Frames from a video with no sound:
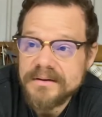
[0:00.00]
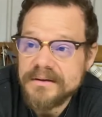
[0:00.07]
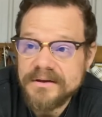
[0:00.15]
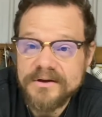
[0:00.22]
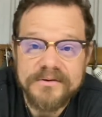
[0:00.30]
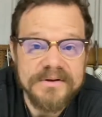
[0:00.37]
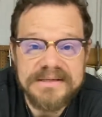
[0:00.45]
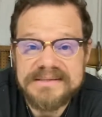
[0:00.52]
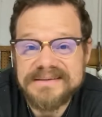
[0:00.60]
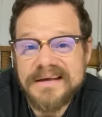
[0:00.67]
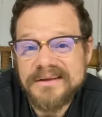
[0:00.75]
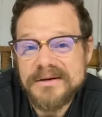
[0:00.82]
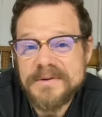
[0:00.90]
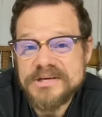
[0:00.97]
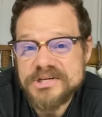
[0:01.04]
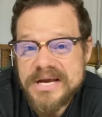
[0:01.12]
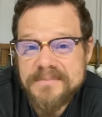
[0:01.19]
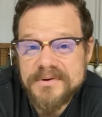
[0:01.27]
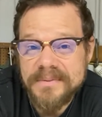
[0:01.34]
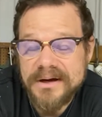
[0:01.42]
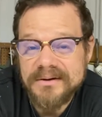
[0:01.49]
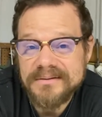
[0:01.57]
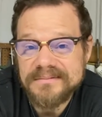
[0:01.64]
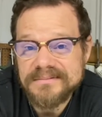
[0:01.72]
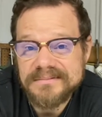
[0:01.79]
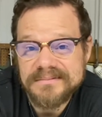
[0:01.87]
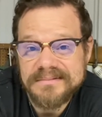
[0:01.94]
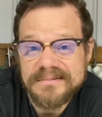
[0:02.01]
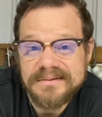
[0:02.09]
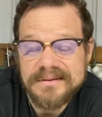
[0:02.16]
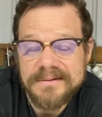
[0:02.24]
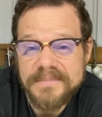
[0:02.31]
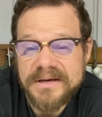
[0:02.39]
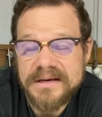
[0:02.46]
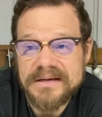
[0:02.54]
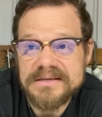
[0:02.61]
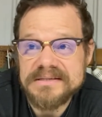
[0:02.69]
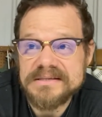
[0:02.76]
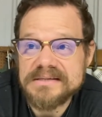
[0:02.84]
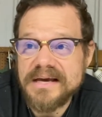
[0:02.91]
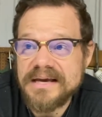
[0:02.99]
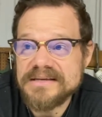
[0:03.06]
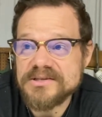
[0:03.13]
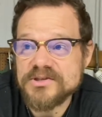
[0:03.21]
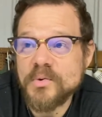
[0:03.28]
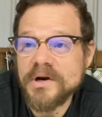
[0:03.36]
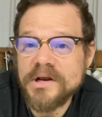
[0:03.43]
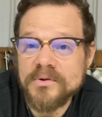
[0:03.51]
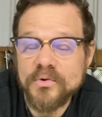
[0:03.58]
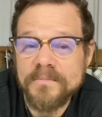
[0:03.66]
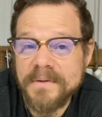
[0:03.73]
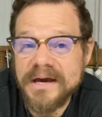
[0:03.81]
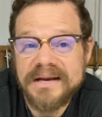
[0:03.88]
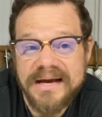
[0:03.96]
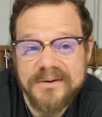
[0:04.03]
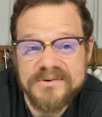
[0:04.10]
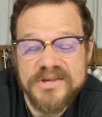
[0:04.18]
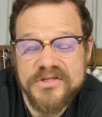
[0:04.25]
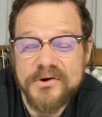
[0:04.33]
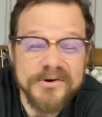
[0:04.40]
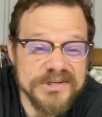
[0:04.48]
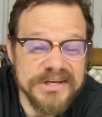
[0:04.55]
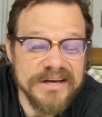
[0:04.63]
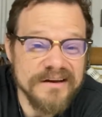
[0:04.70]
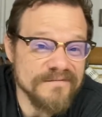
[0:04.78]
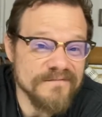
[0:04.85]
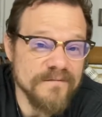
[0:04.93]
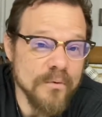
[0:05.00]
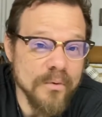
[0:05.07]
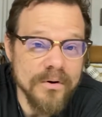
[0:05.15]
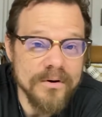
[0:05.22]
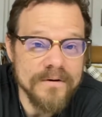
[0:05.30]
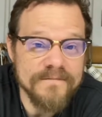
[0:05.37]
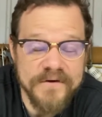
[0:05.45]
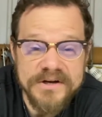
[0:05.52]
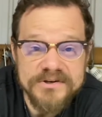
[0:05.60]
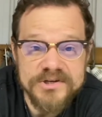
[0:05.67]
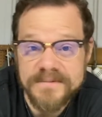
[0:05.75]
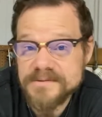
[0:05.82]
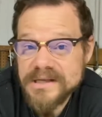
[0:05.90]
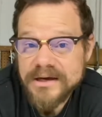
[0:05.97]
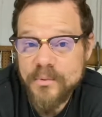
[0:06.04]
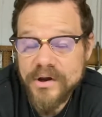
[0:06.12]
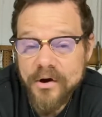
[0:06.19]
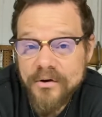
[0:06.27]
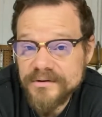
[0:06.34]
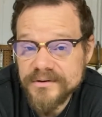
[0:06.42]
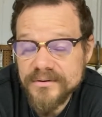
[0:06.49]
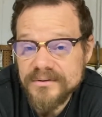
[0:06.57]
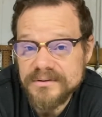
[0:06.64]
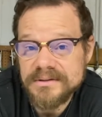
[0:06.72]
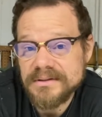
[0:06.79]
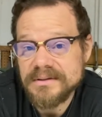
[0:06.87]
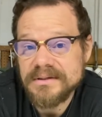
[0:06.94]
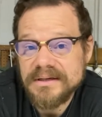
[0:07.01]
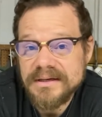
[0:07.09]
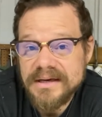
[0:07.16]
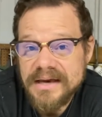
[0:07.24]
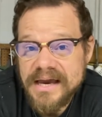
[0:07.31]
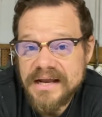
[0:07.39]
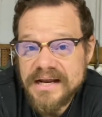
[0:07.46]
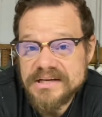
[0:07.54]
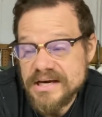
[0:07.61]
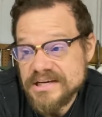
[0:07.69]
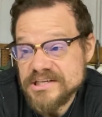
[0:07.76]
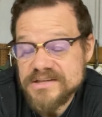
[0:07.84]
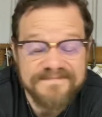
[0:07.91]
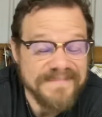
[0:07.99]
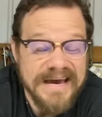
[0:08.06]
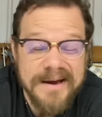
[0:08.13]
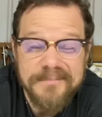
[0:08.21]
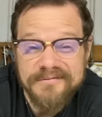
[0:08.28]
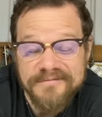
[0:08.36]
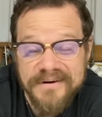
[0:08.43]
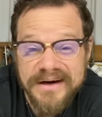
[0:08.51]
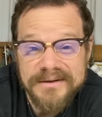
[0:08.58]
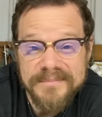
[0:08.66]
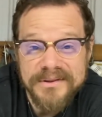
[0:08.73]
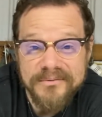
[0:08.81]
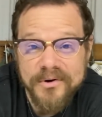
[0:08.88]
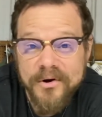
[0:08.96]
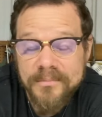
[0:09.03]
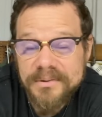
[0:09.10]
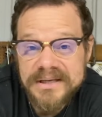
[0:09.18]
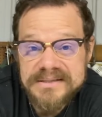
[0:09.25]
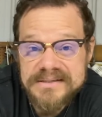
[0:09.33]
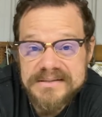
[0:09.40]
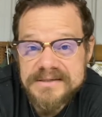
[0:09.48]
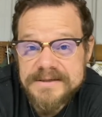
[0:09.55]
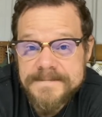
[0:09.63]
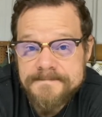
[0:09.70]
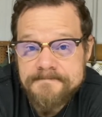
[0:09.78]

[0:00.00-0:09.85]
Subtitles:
it's nothing to be ashamed about. Because as a 20-year-old man, I was thirsting for friendships like we all do. And I just happened to find them in the wrong places.